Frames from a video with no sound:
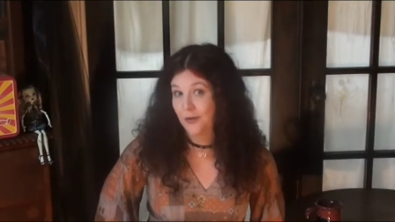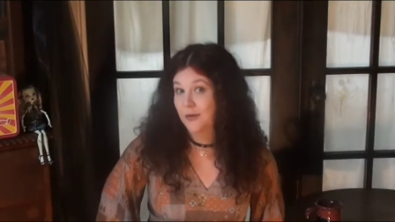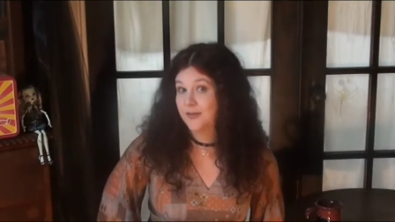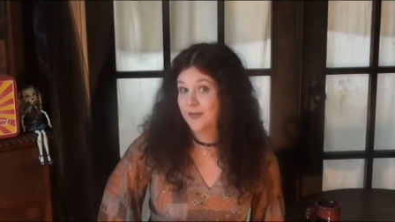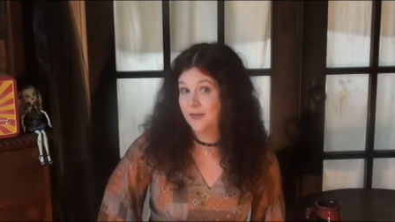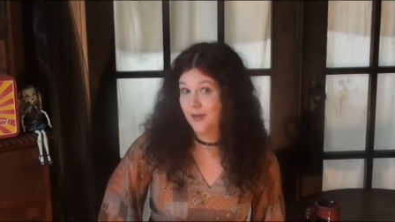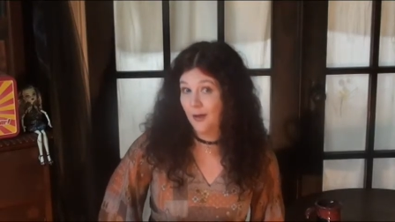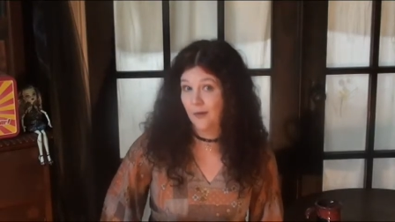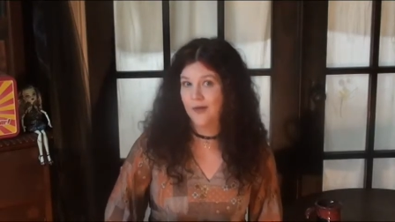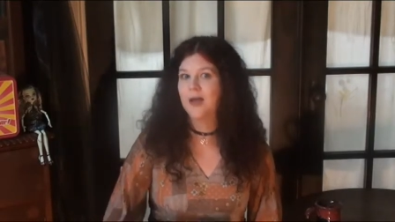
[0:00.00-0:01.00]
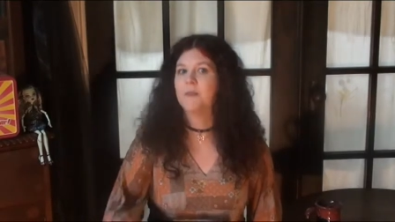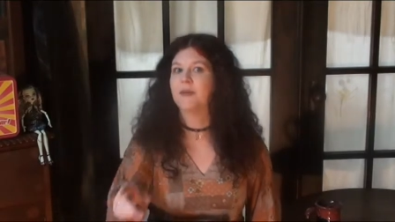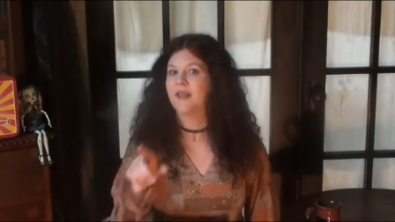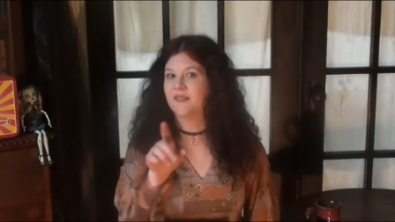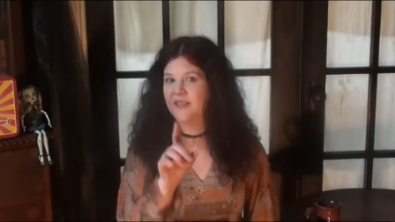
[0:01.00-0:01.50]
which is so,
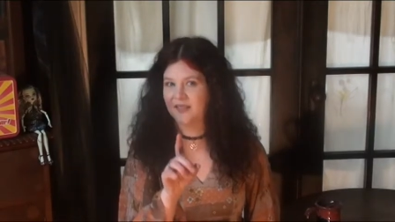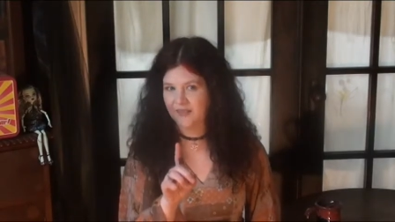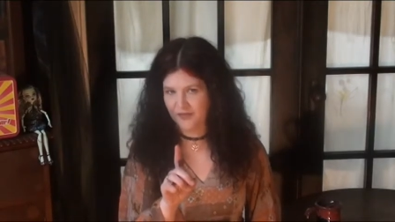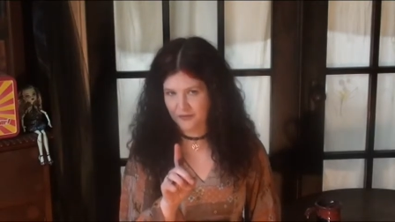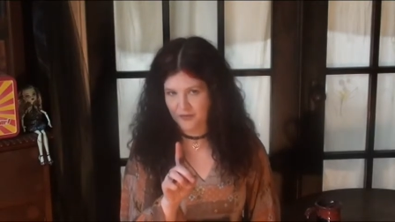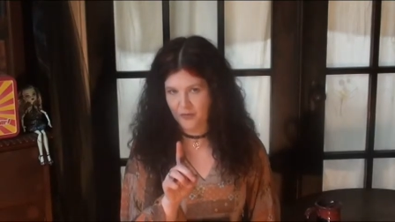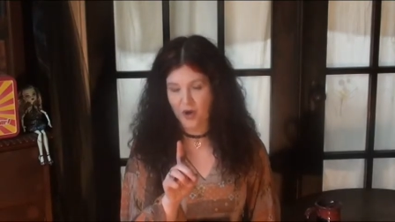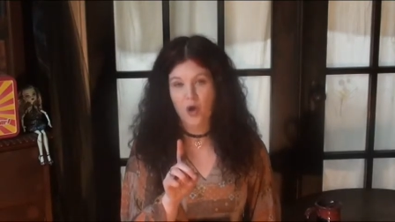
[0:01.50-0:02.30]
but let's think this through.